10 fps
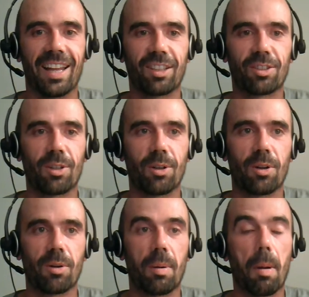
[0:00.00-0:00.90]

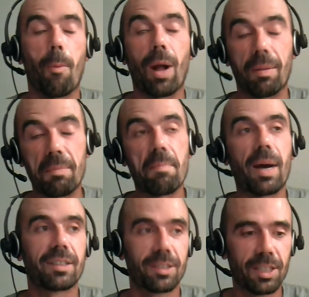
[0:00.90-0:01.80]
So, well,
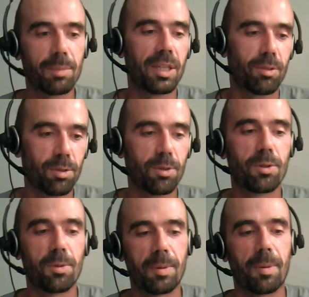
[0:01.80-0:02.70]
might still be true.